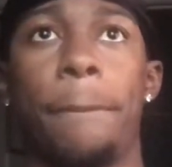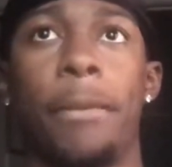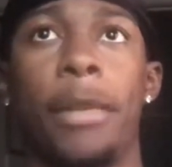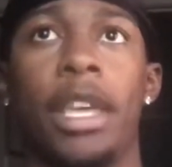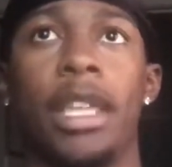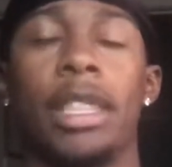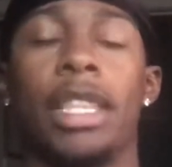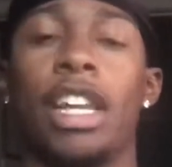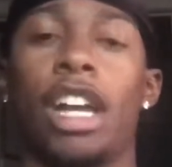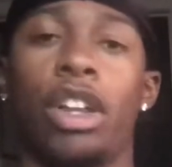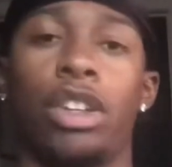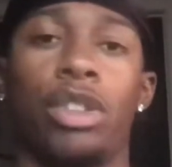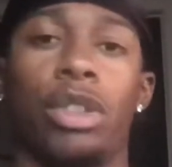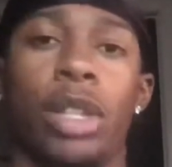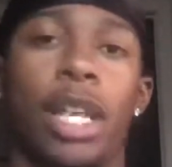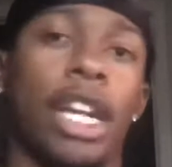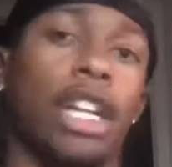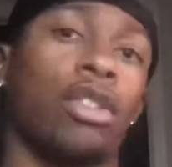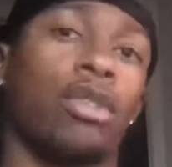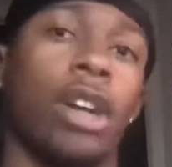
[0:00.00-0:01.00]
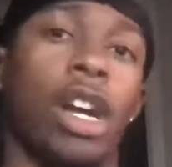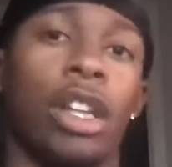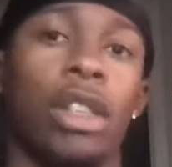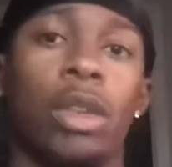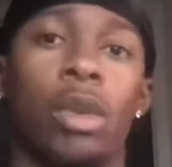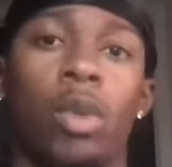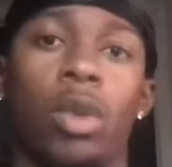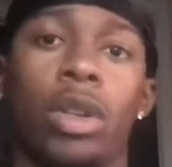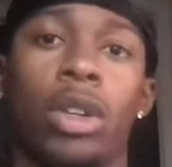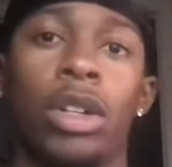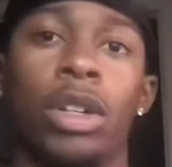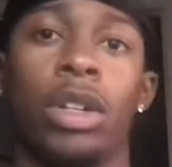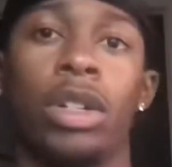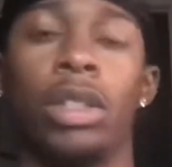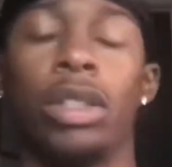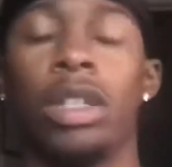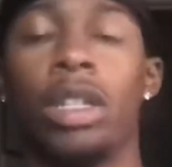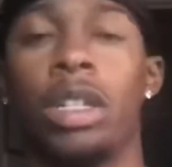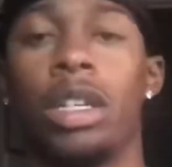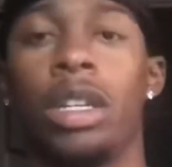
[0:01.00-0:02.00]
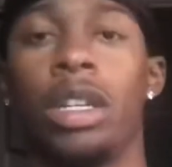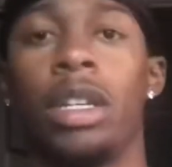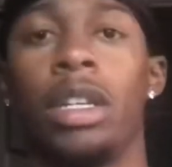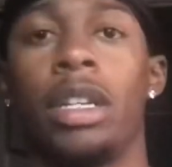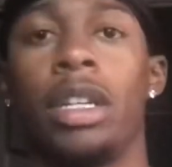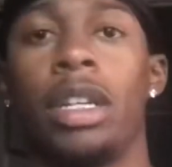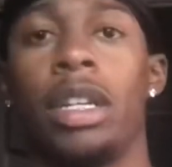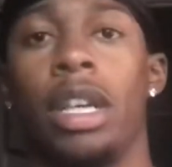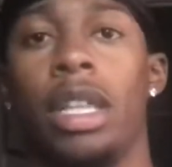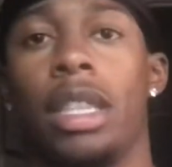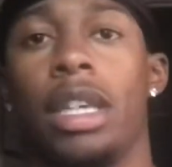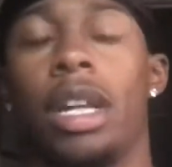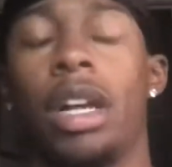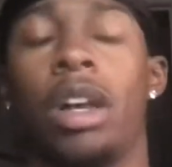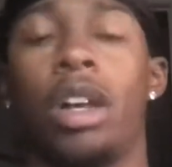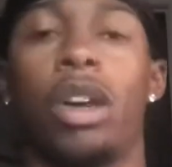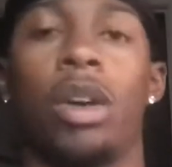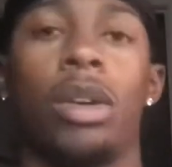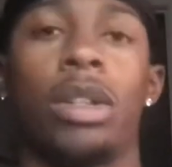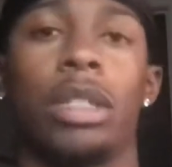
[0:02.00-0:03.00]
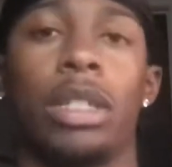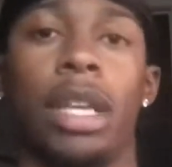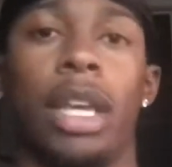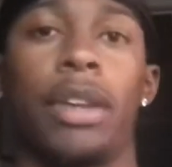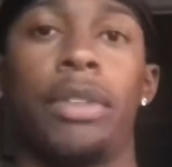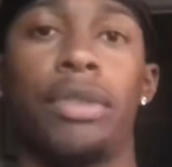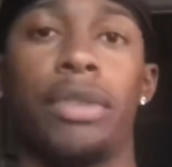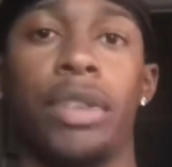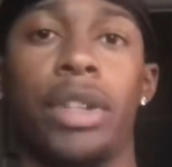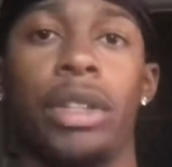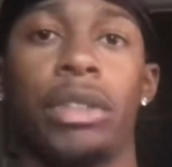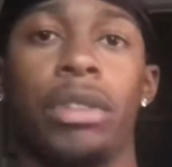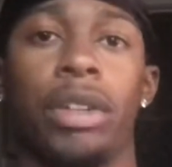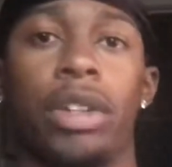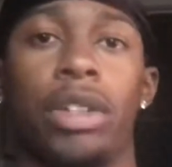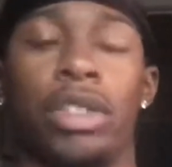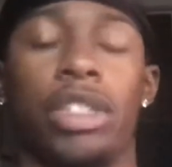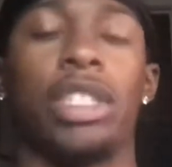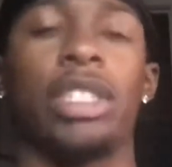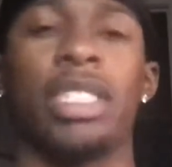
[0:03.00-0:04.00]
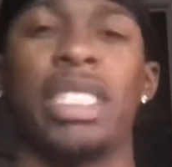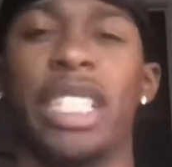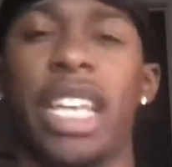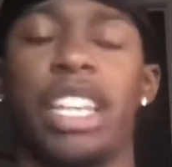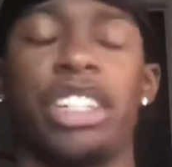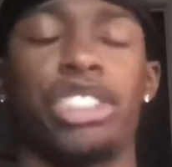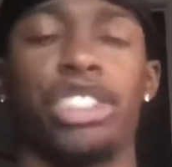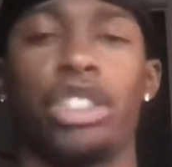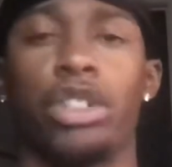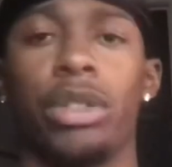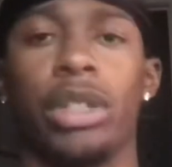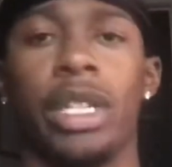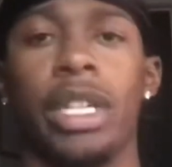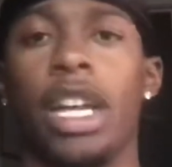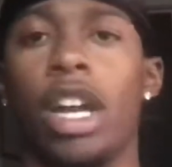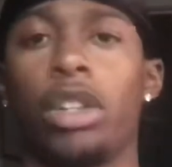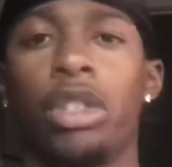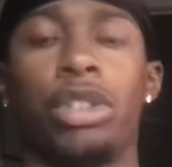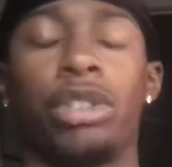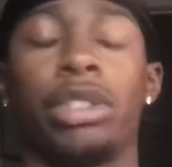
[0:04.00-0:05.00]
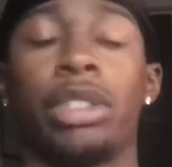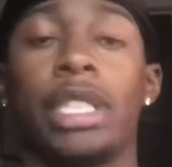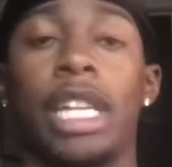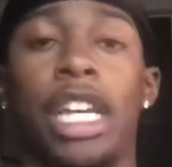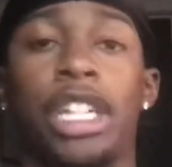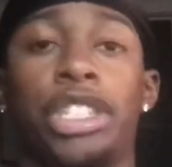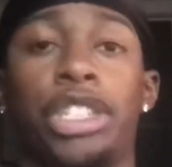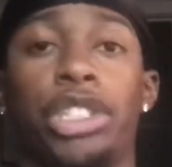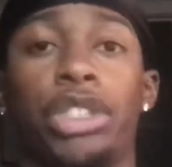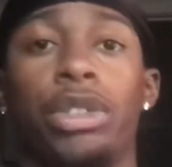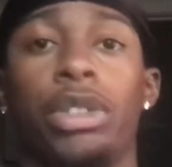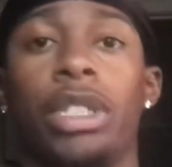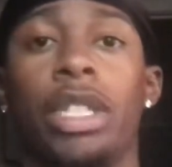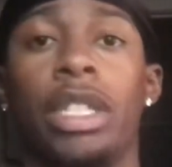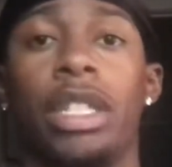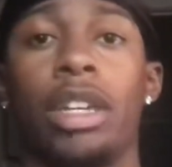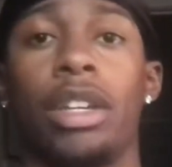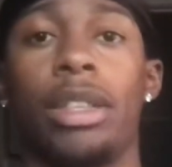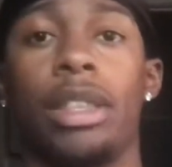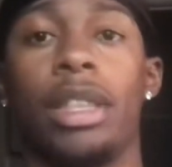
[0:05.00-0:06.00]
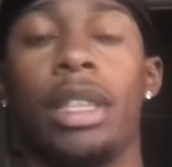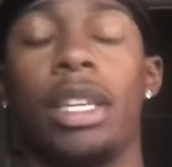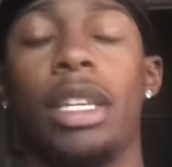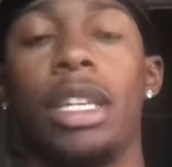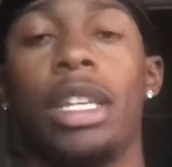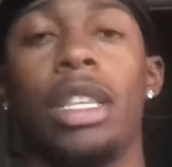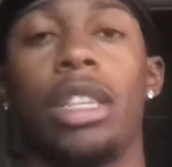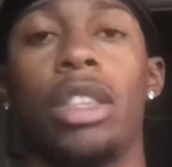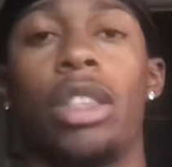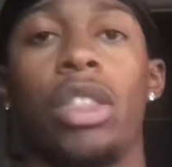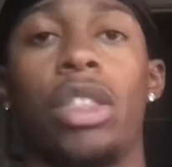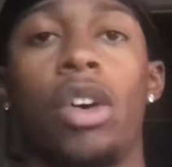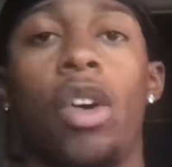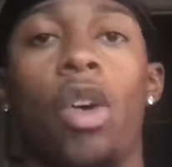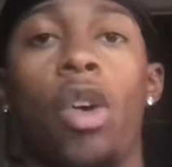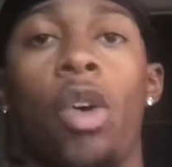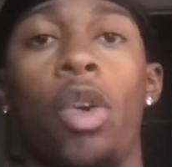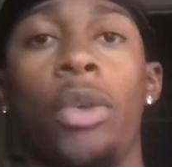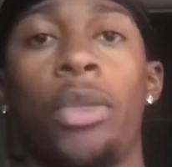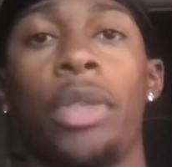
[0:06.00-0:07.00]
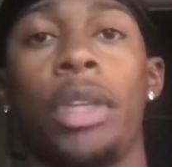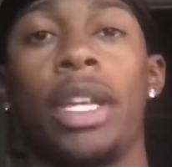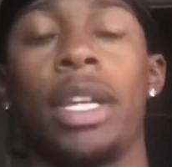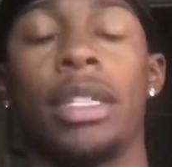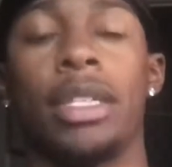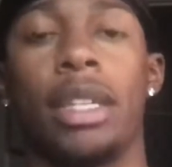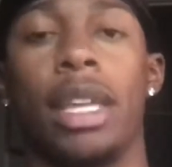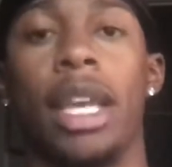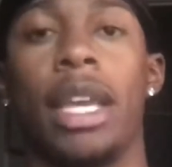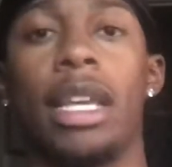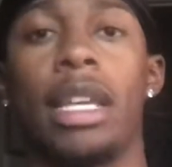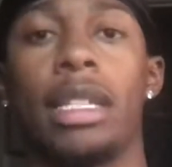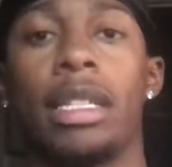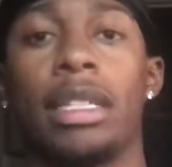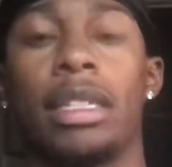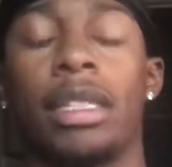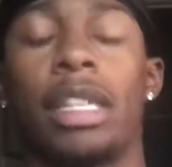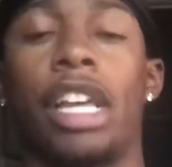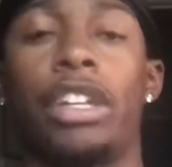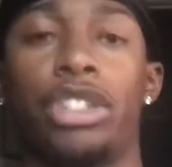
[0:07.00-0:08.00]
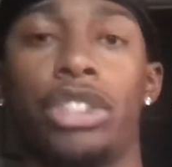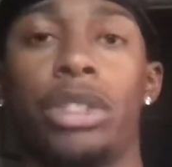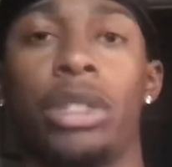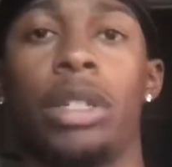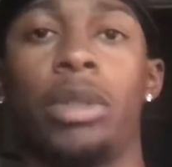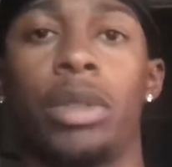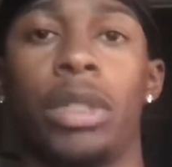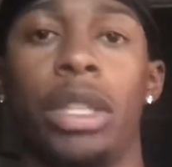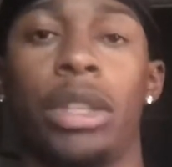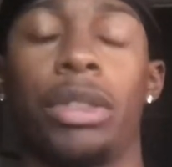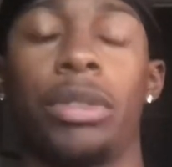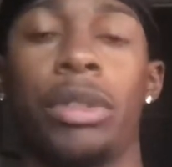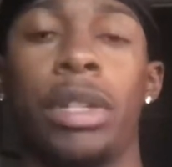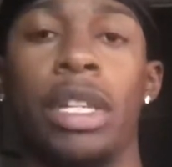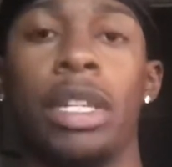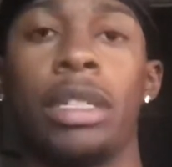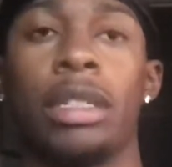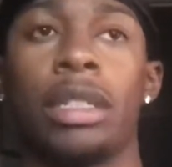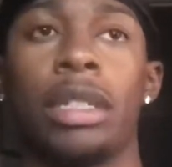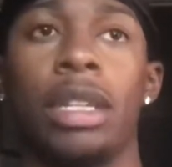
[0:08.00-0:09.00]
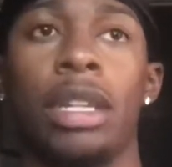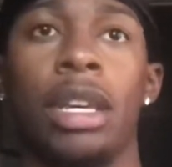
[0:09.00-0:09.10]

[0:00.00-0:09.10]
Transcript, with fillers: and then I'll do like around the world, and then I'll go into like free throws, just set shooting. I'll do set shooting, the whole thing until I get to set shooting with the threes